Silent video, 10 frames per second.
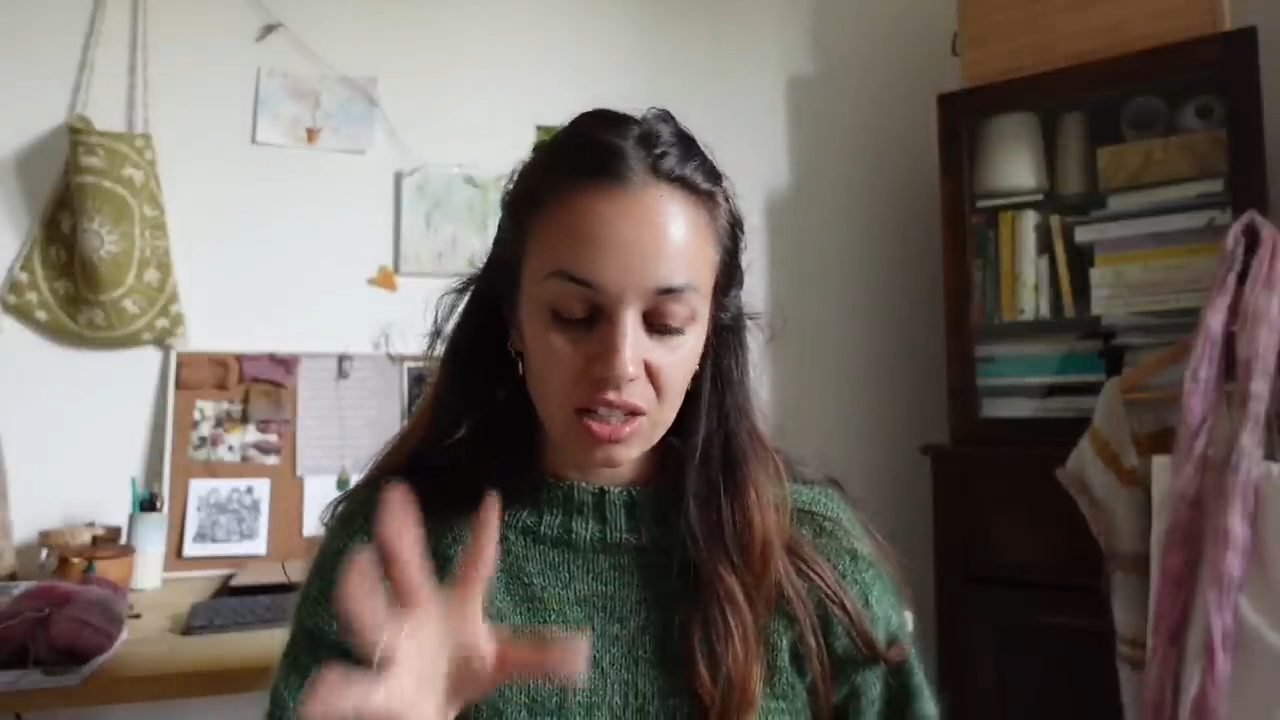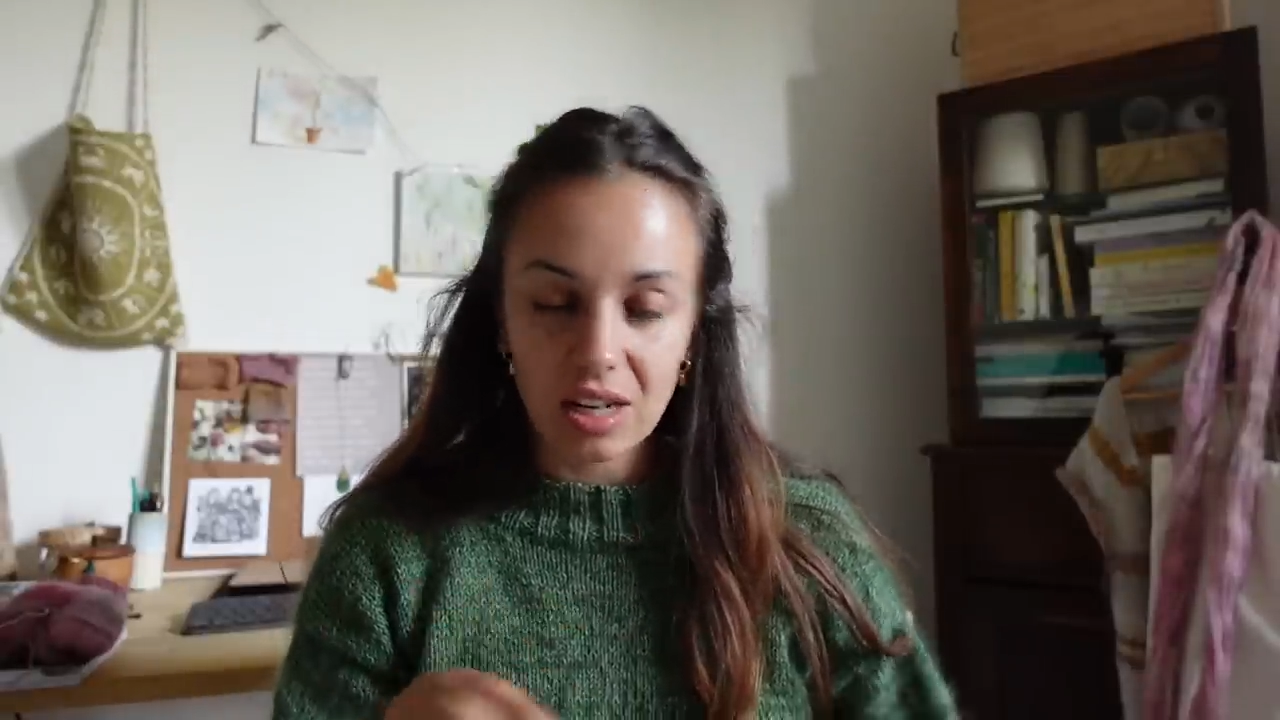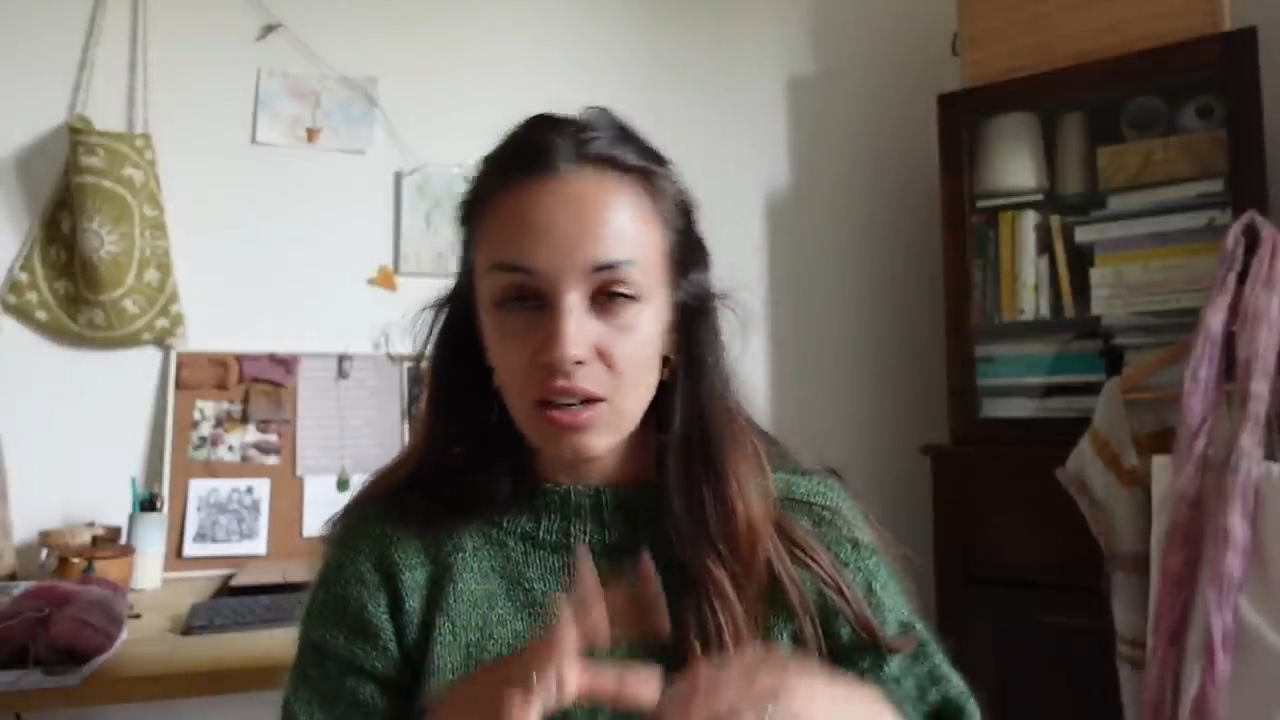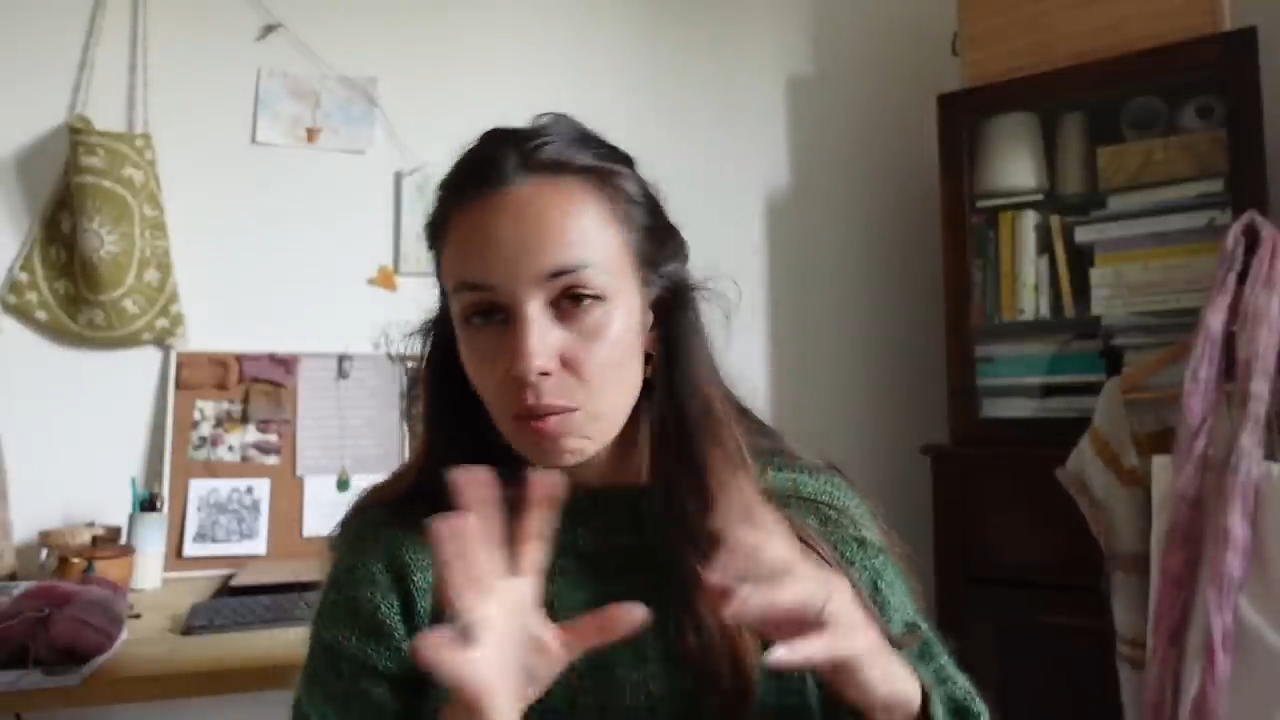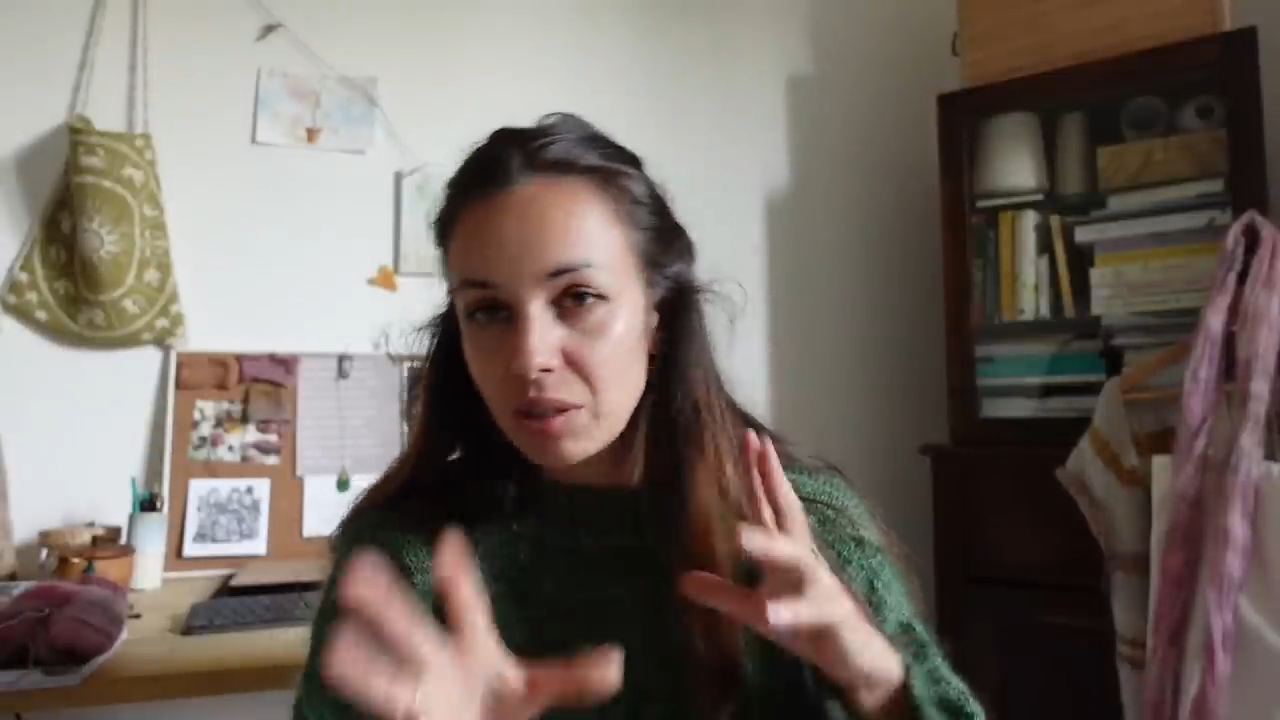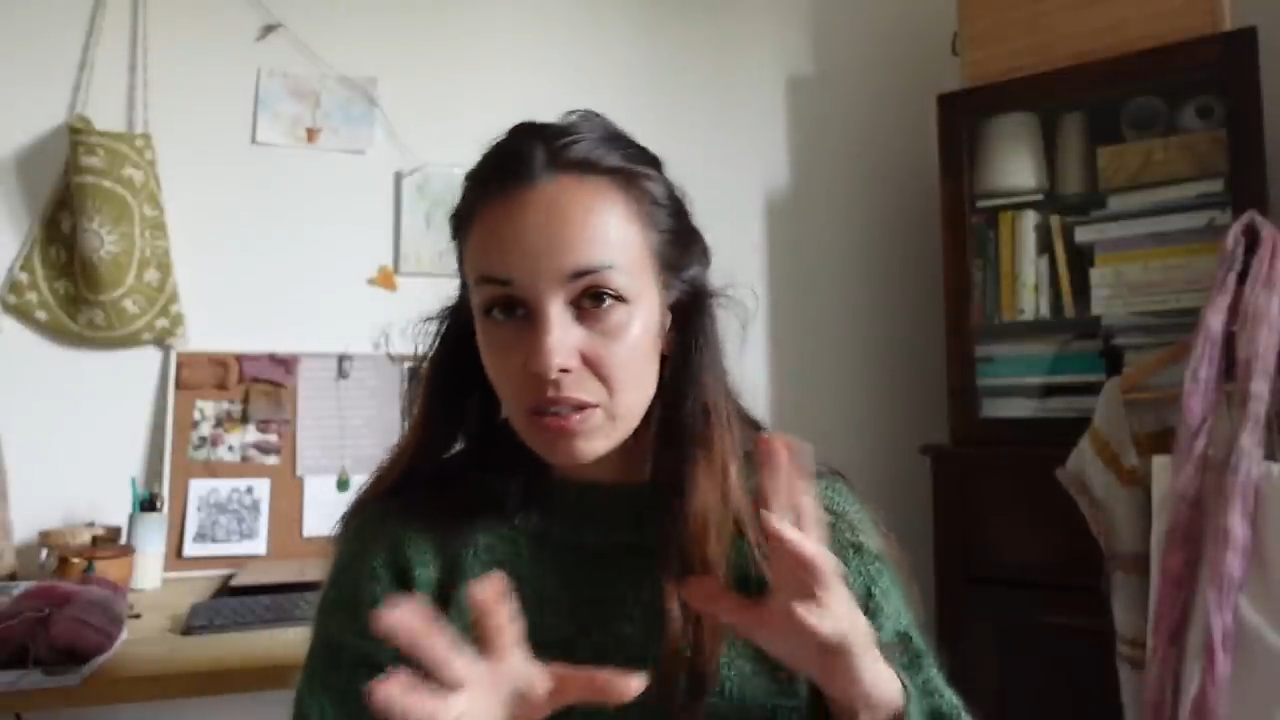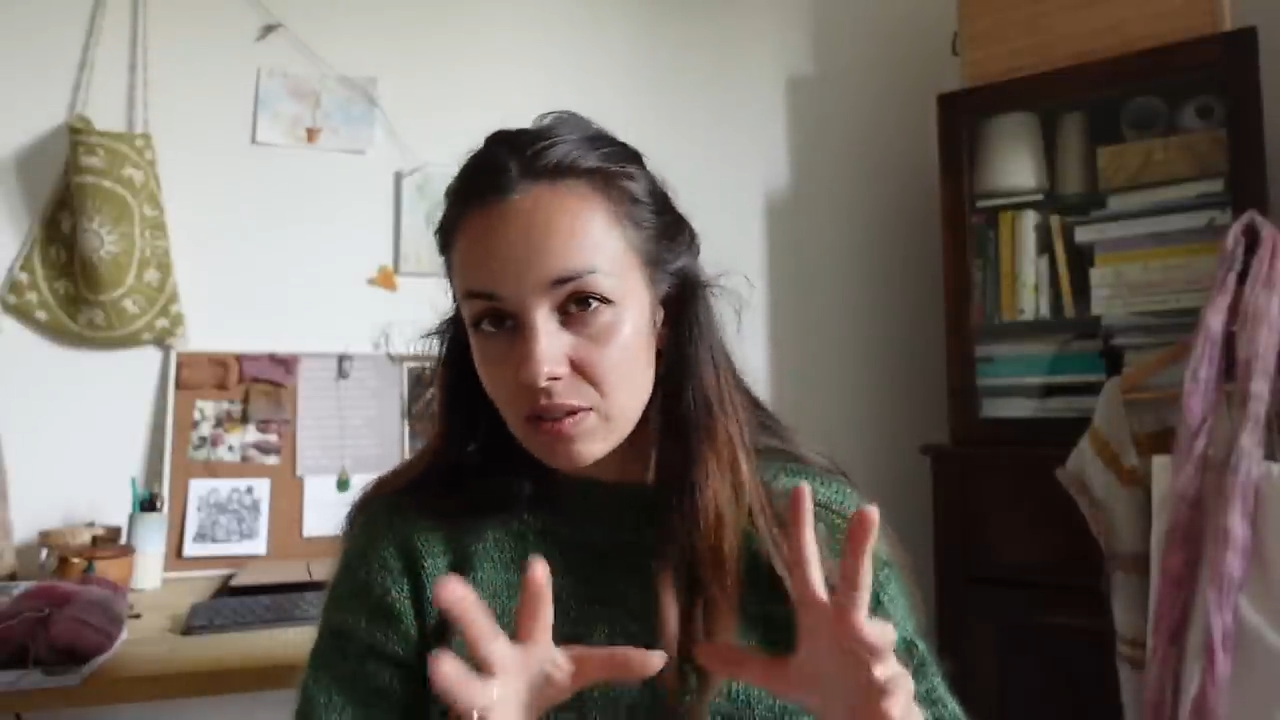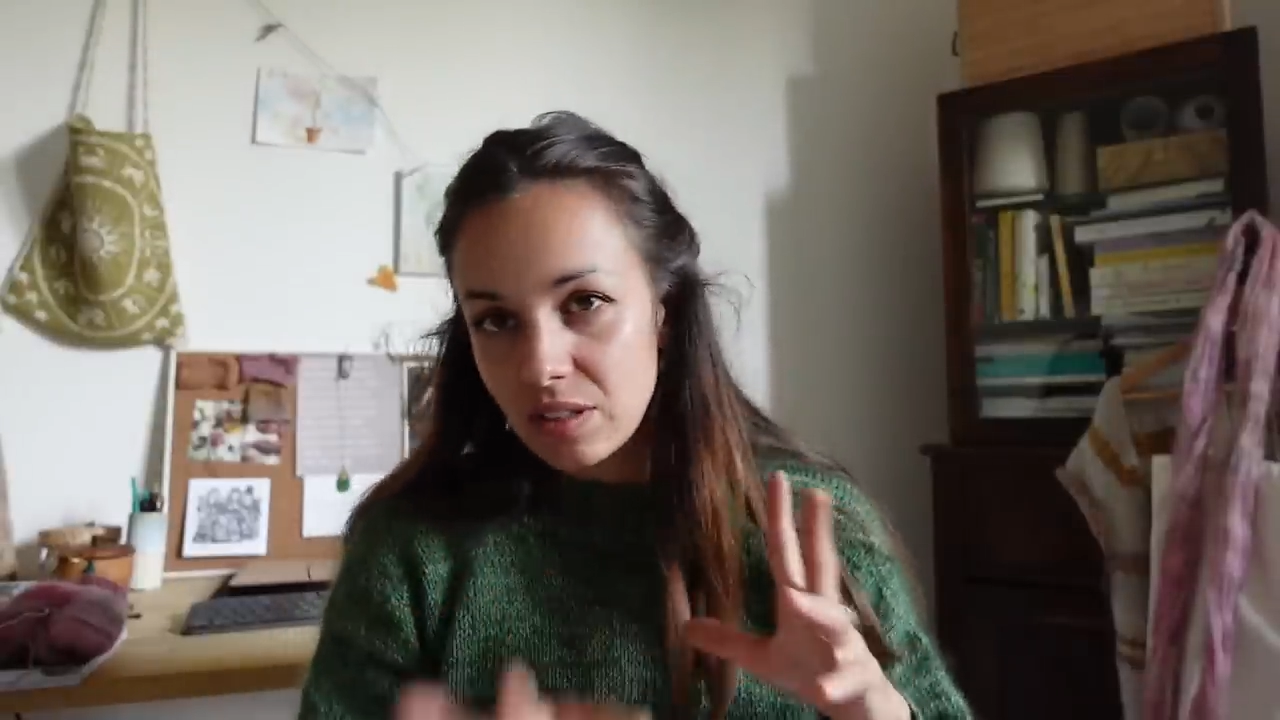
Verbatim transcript: a little bit